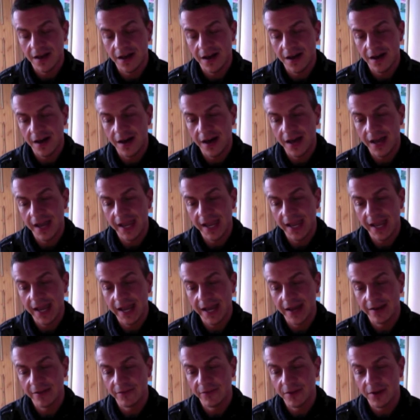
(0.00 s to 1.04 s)
I
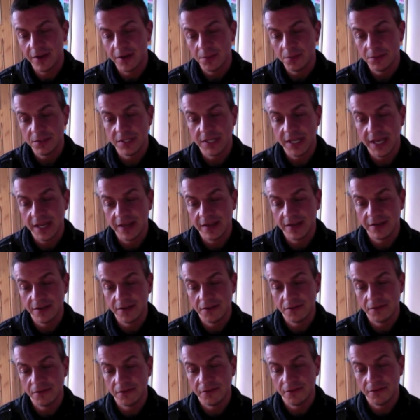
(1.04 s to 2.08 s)
have come to the end
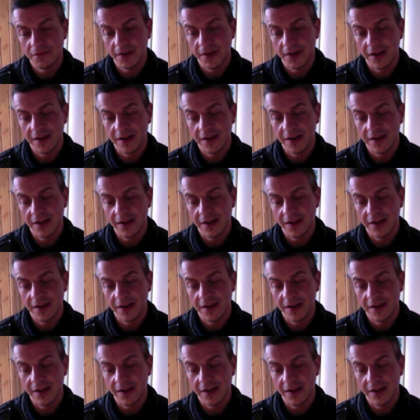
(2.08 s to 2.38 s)
of